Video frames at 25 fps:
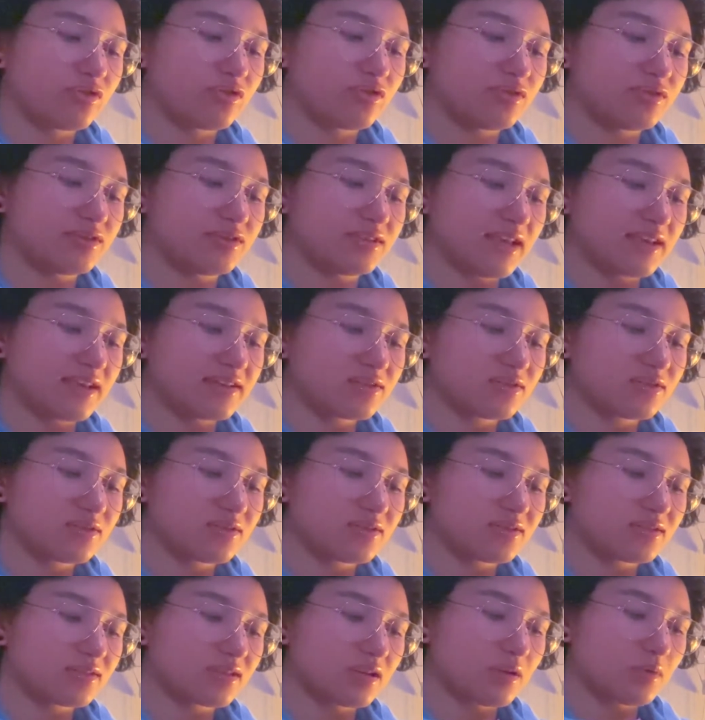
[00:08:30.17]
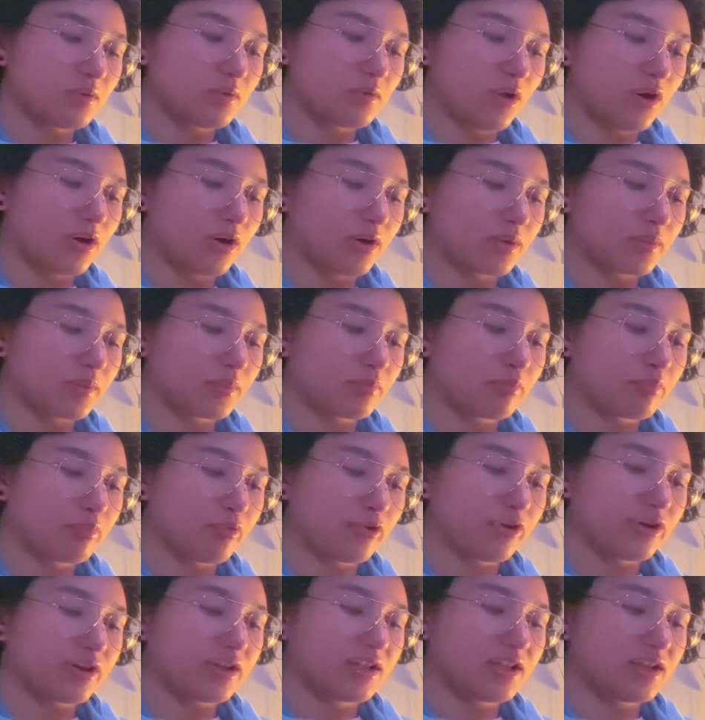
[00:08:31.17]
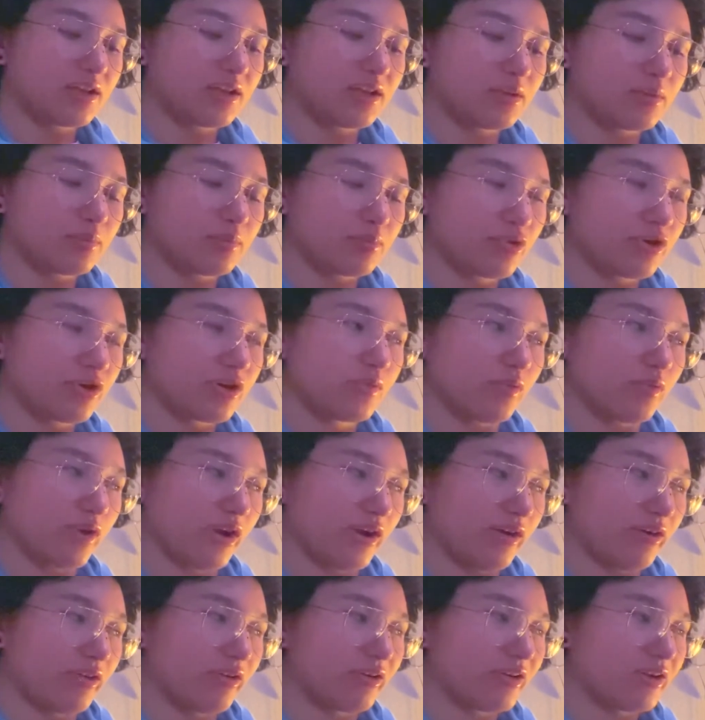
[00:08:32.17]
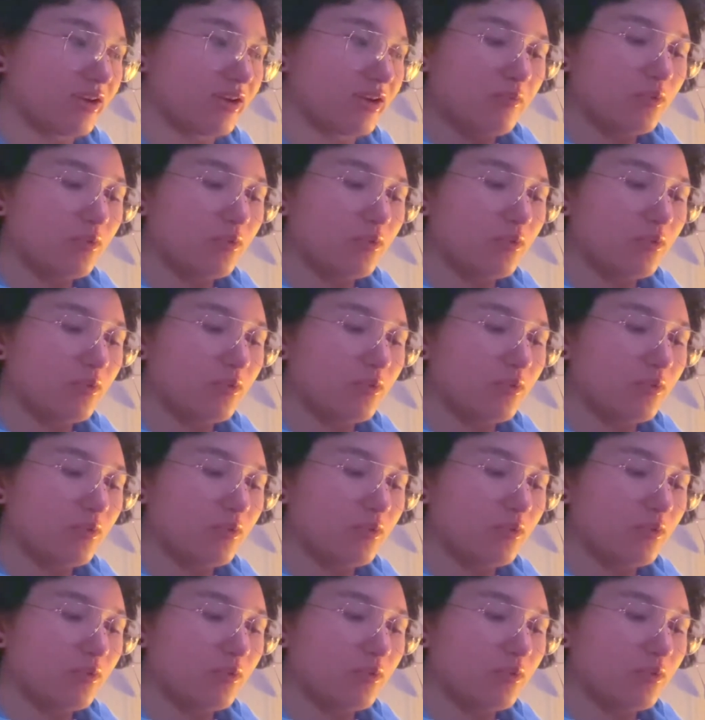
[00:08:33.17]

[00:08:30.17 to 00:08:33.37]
deserts are pretty rare.